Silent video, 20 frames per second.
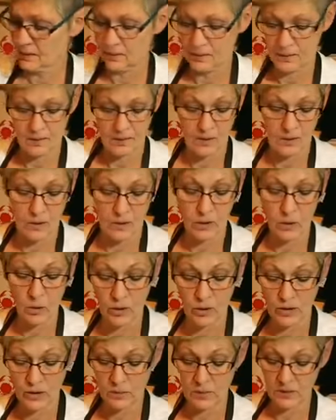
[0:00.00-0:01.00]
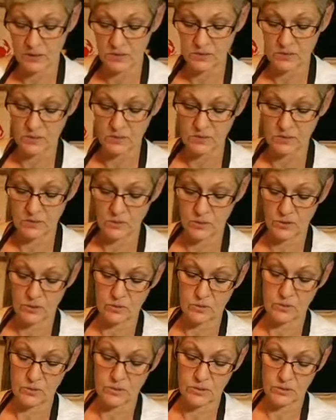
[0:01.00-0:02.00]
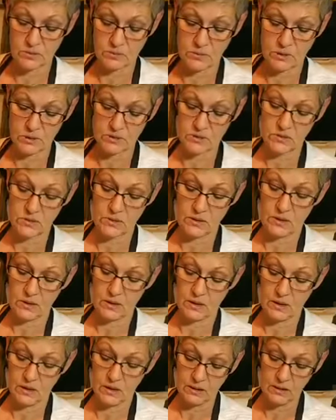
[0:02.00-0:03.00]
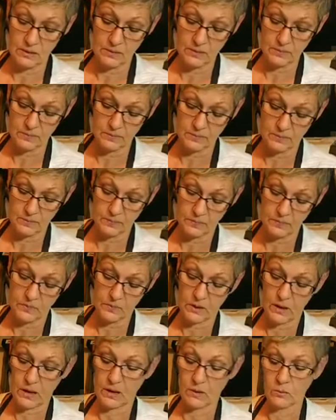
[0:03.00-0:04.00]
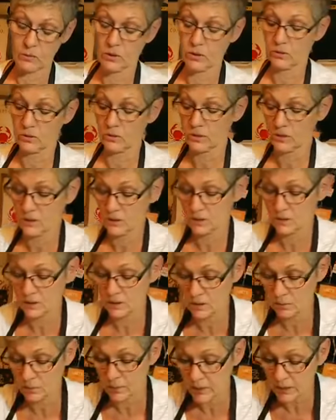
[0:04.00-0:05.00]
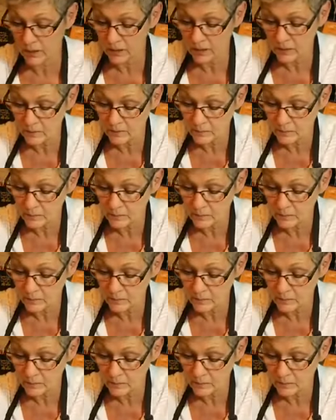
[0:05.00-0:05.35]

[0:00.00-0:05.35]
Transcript: Now, I already mixed this, so I don't need to mix it again. And we only need a little bit